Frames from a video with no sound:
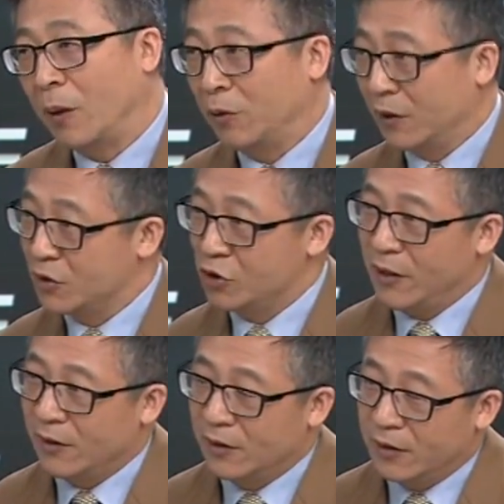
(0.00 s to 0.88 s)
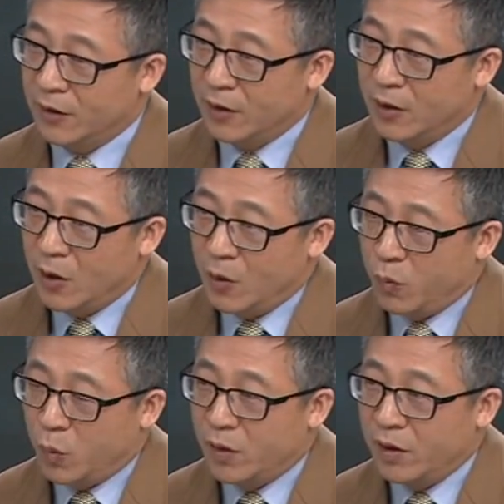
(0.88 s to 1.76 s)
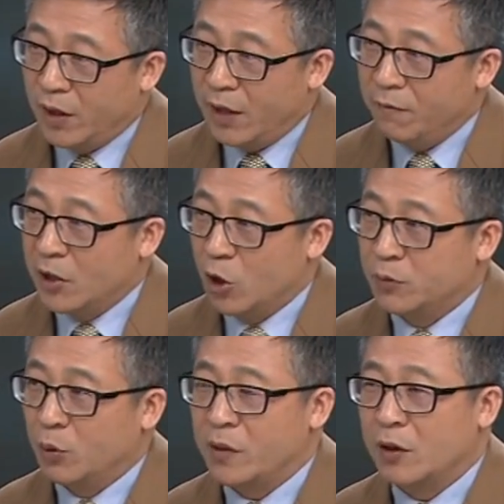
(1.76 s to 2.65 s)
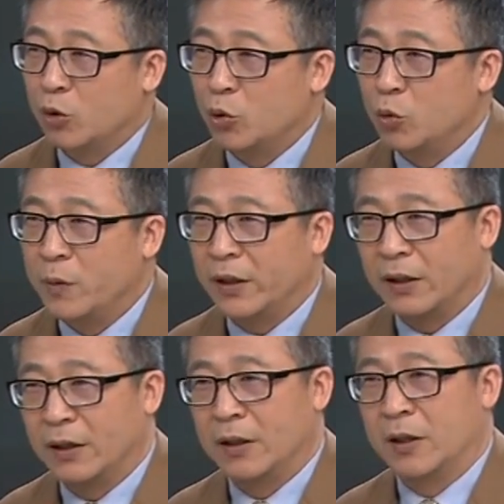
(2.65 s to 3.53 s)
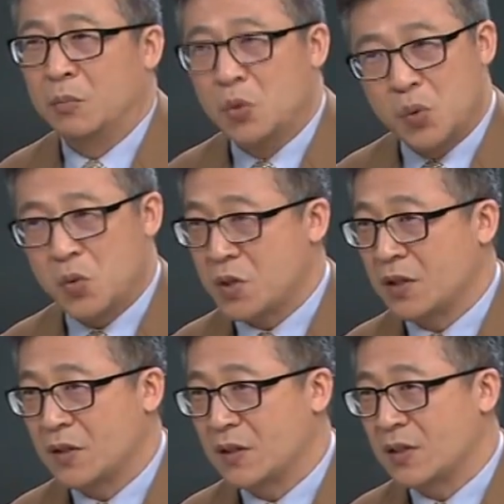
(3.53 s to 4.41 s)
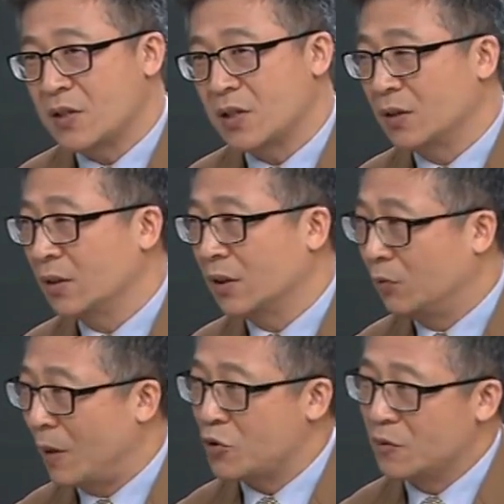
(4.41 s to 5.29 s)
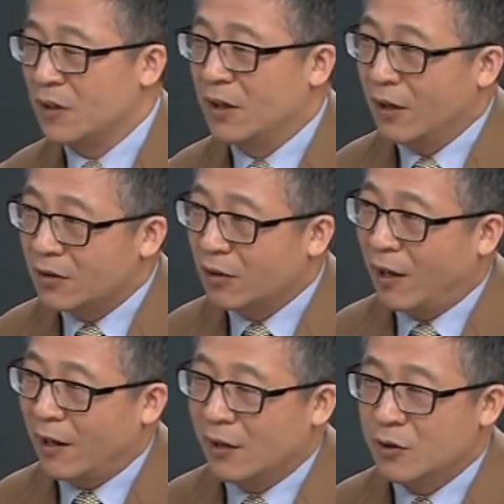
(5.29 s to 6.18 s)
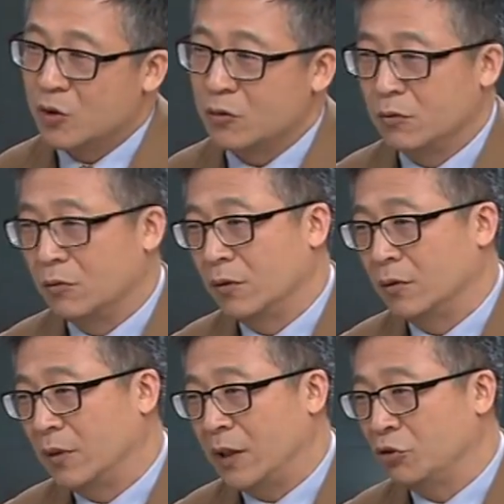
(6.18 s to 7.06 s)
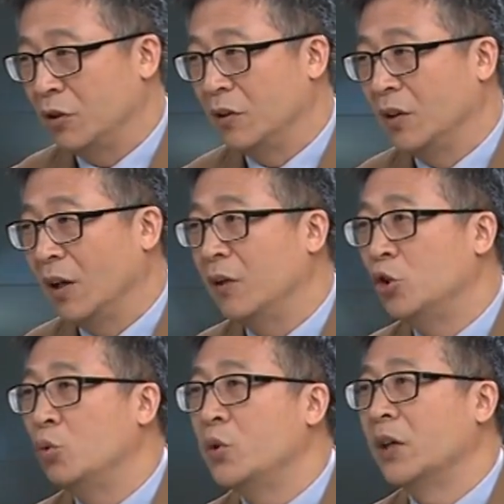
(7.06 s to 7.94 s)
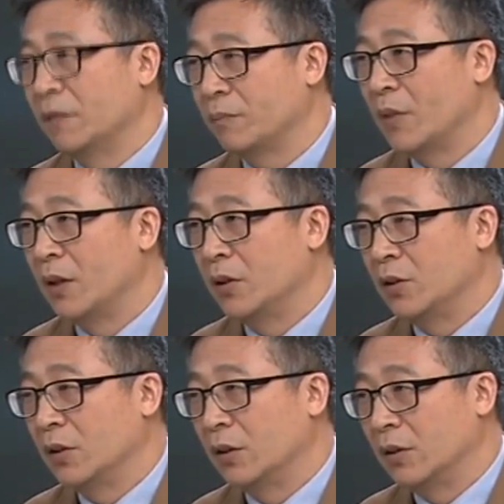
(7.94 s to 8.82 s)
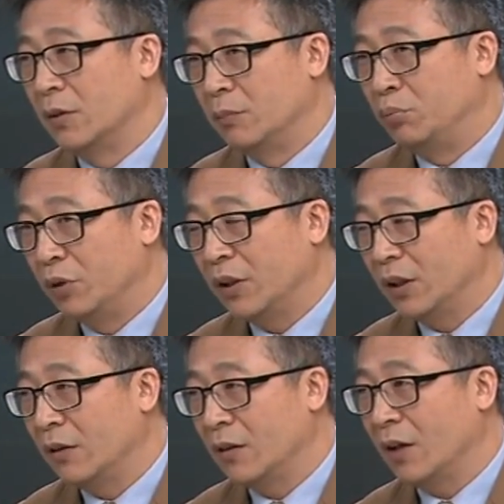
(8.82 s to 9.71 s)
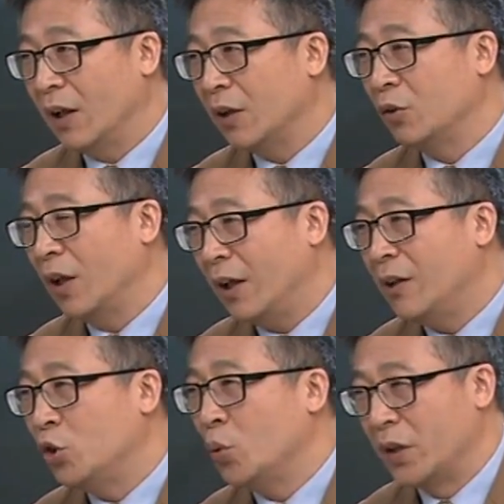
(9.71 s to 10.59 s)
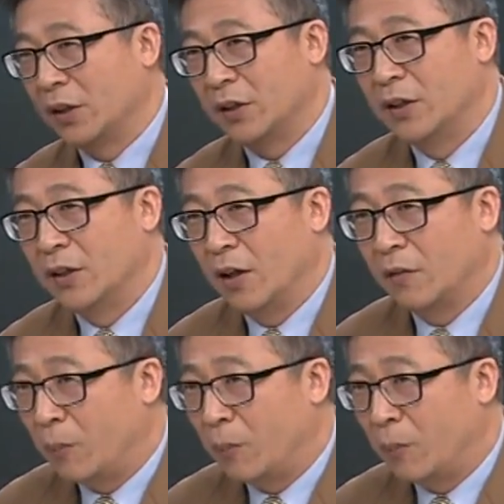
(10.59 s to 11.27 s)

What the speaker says: in China were enveloped with the gloomy mood that corruption is likely to usher in the undoing, bring in the undoing of the